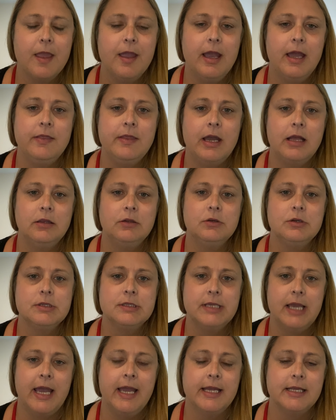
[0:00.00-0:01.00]
and that
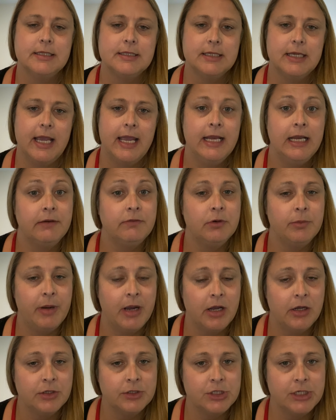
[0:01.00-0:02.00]
looks at A-level
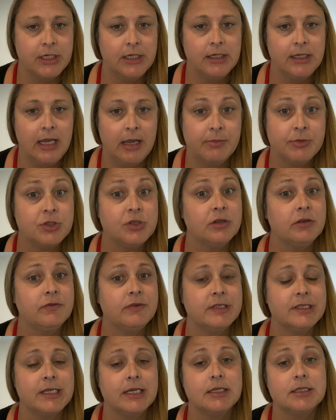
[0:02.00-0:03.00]
biology, chemistry and
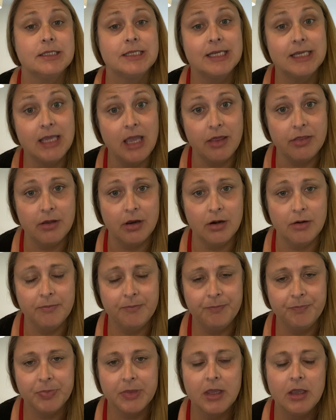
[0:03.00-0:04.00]
physics together,
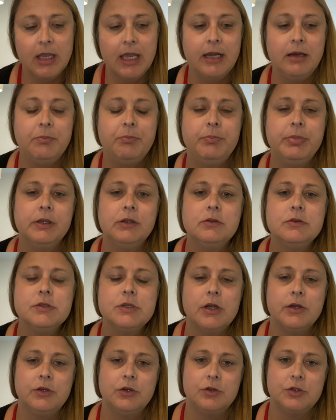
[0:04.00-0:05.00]
and it builds
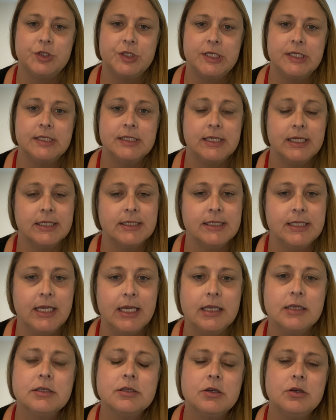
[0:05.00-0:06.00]
on your
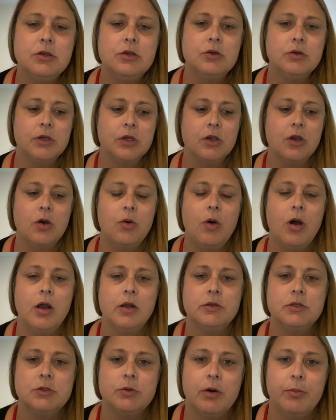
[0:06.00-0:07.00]
GCSE. So you can go
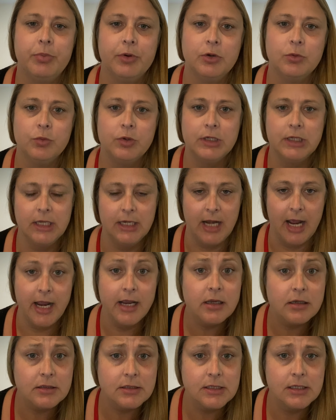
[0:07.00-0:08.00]
on to our Brentwood
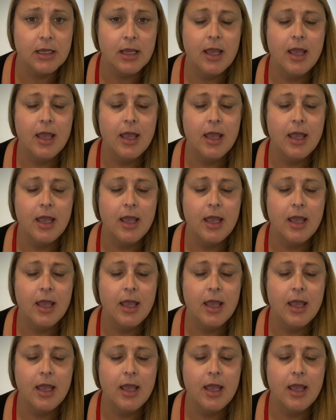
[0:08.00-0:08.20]
Connect